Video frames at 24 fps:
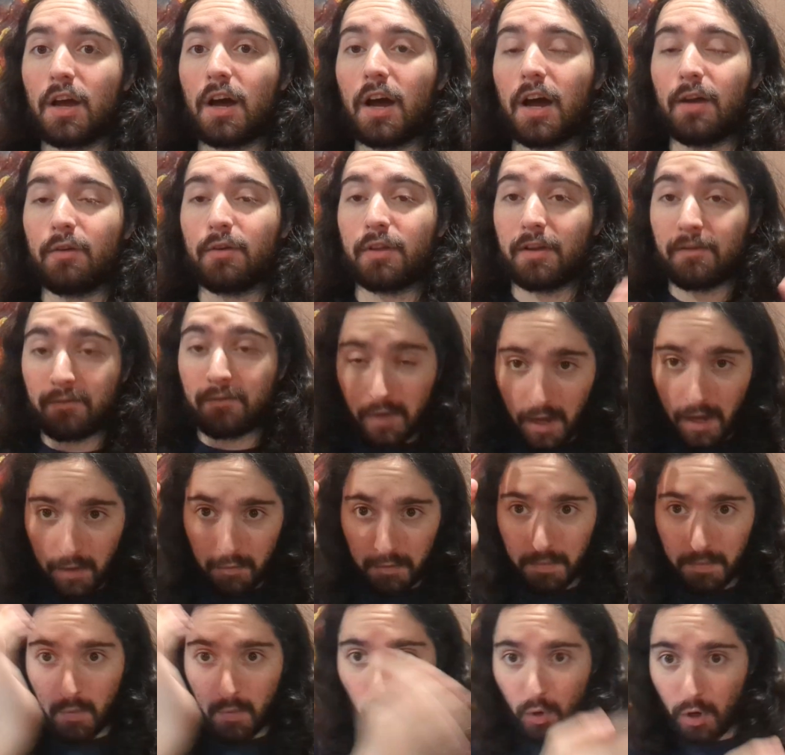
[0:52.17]
I
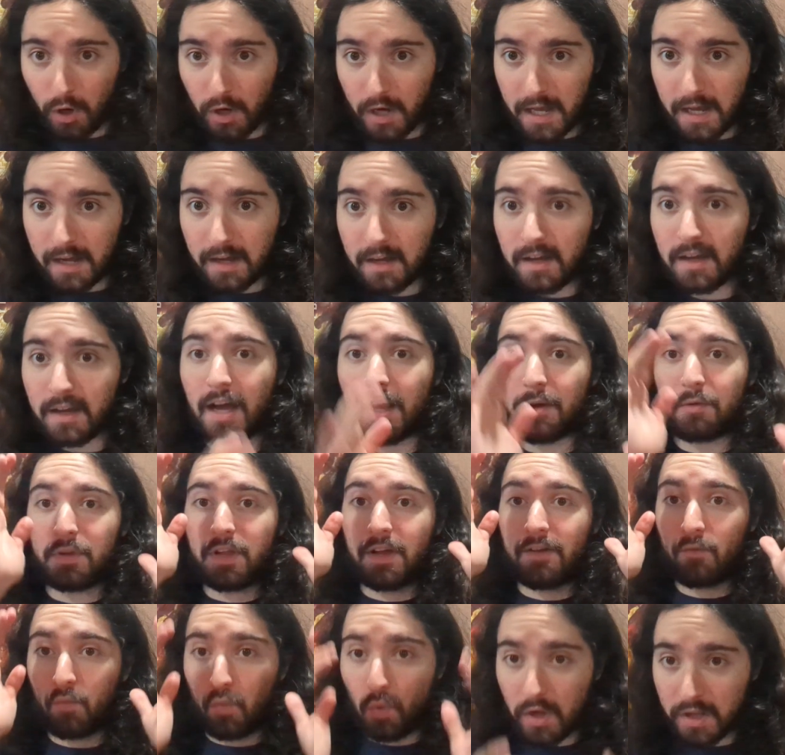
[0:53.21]
would be working, I would
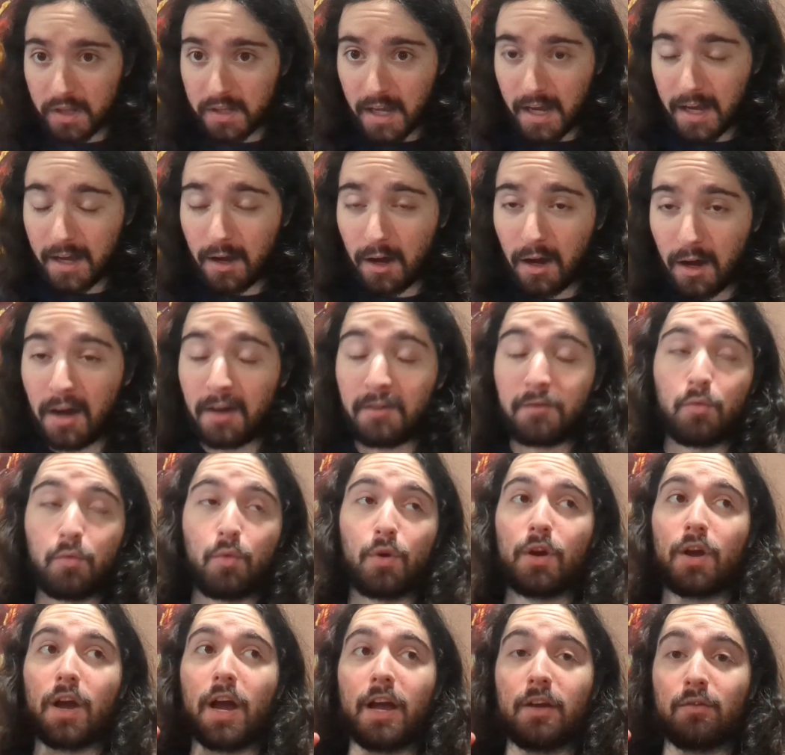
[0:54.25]
have one day off
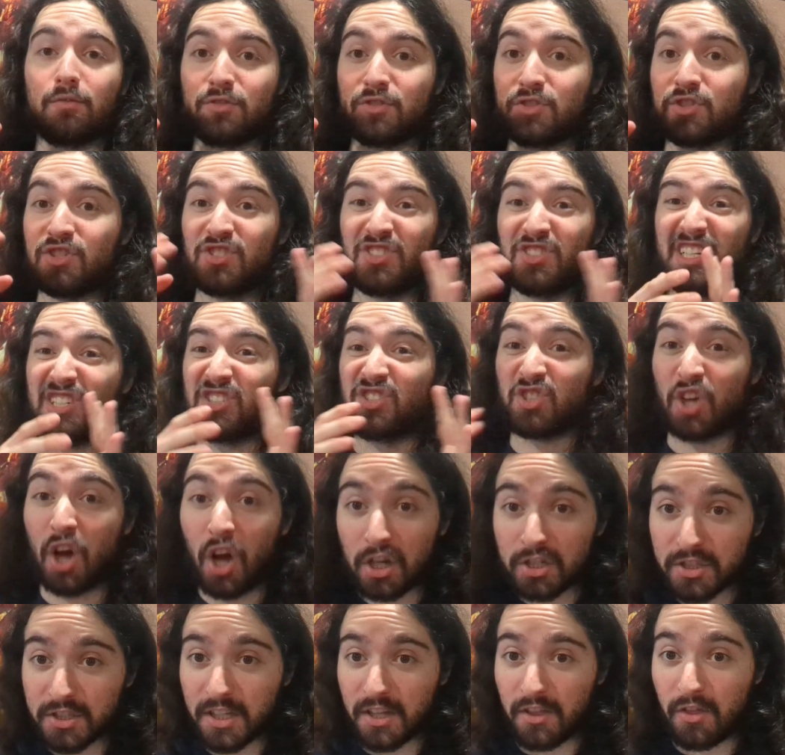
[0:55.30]
where I was just
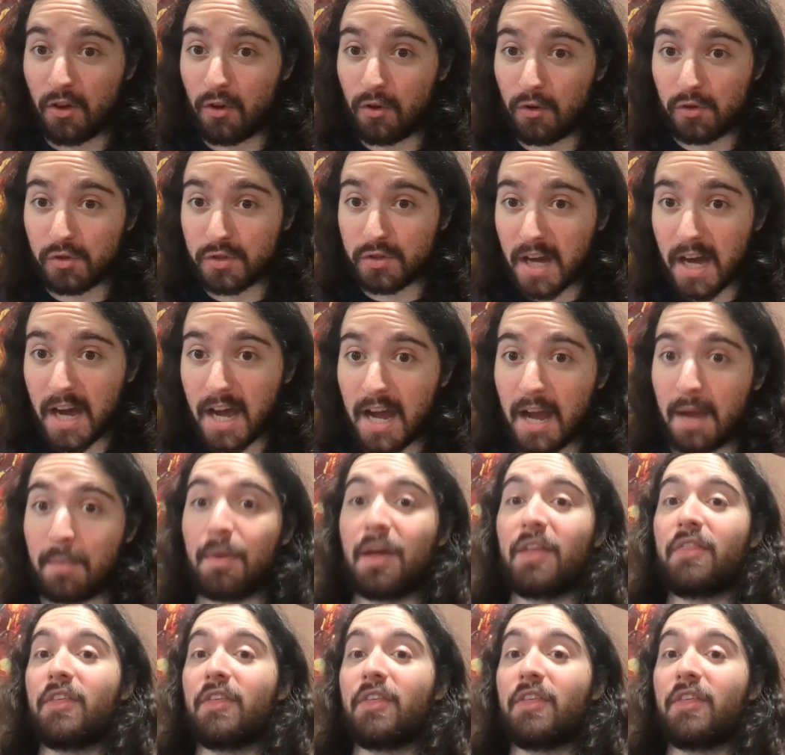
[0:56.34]
exhausted the whole time,